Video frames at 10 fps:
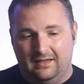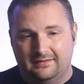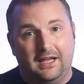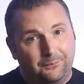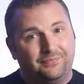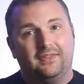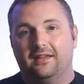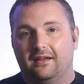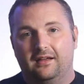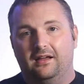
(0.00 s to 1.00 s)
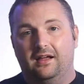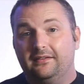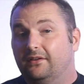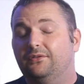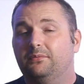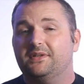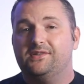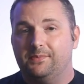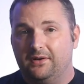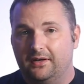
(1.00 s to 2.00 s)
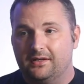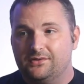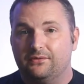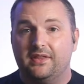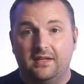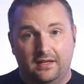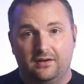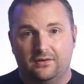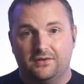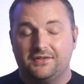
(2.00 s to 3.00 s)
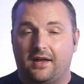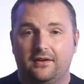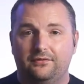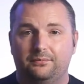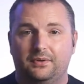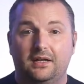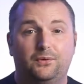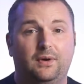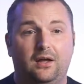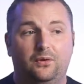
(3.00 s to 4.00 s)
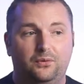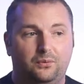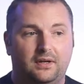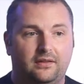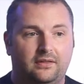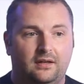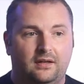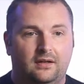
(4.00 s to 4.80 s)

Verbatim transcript: Now, I'll tell you from experience, over the years, I've played around with